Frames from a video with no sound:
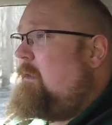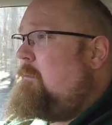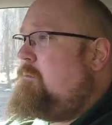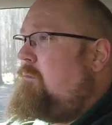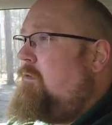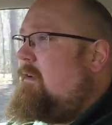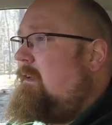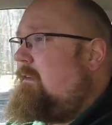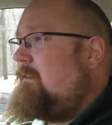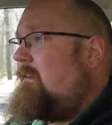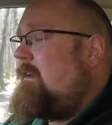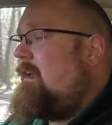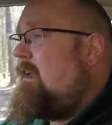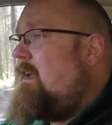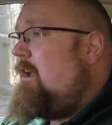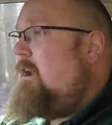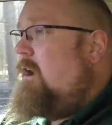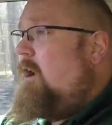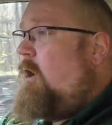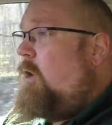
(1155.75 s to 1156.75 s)
brisk.
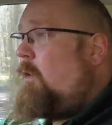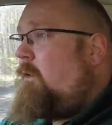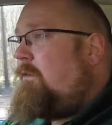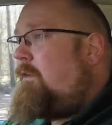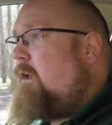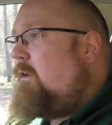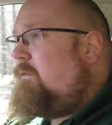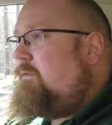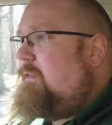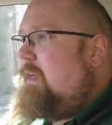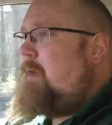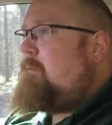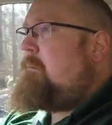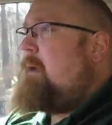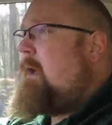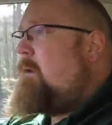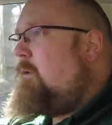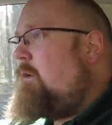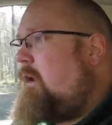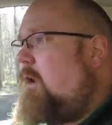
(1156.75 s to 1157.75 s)
Also, that
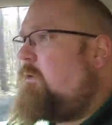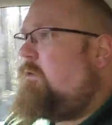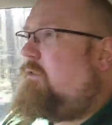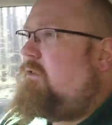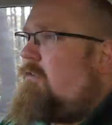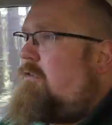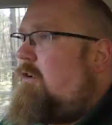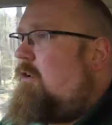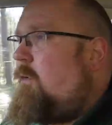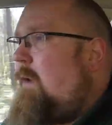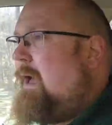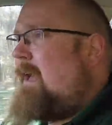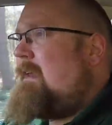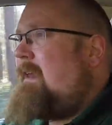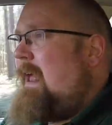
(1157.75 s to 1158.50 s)
power goes through an